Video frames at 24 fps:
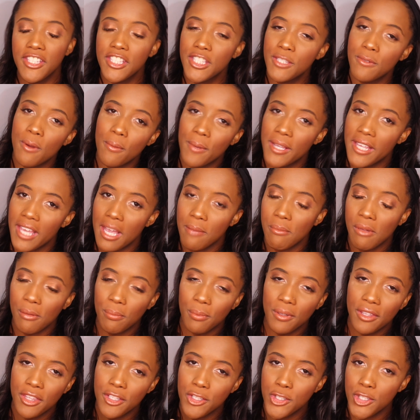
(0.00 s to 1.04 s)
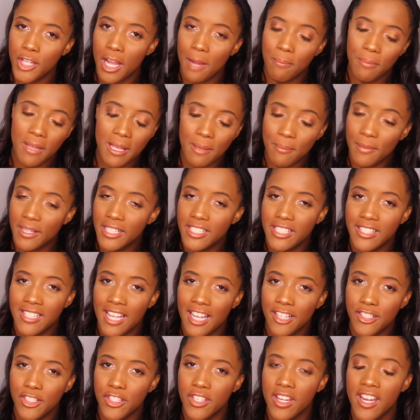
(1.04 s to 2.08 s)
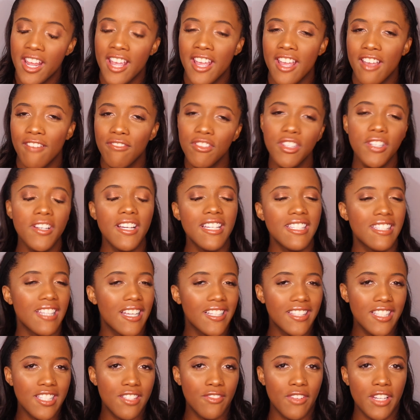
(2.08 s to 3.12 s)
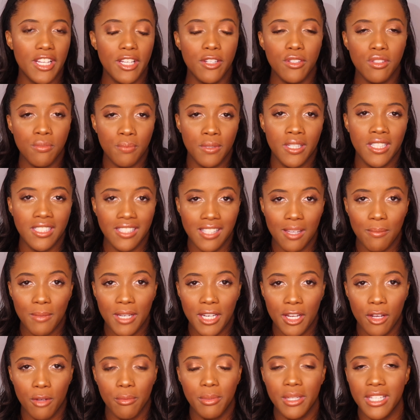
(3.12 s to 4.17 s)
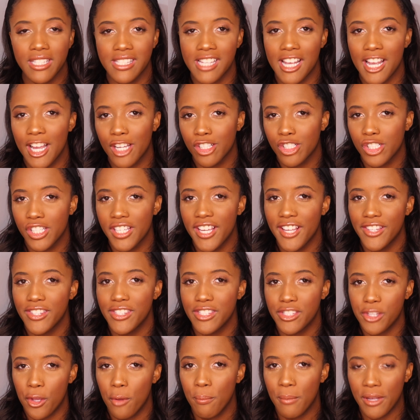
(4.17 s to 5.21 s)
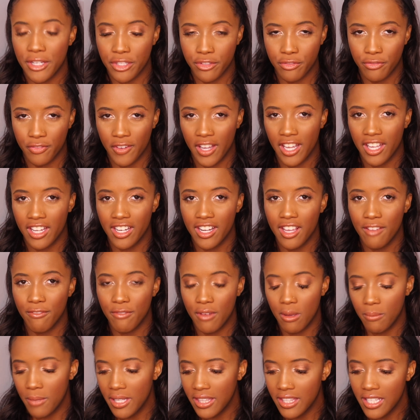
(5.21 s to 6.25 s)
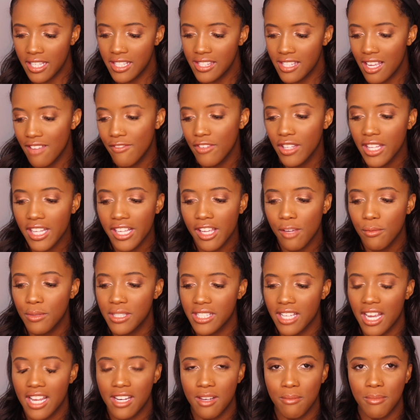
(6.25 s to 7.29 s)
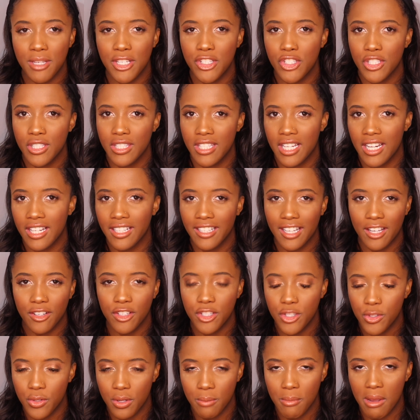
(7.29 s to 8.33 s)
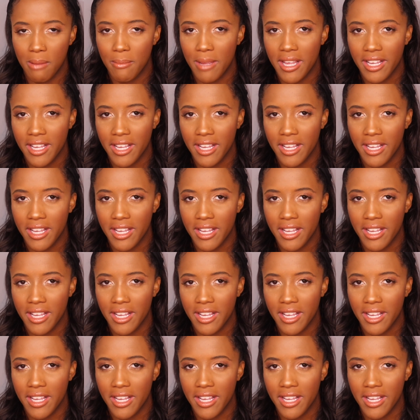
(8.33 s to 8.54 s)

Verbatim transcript: This is what we came up with shopping my stash today. If you guys like these videos, please let me know because I actually had so much fun filming this. I feel like it was kind of me just sitting down and doing my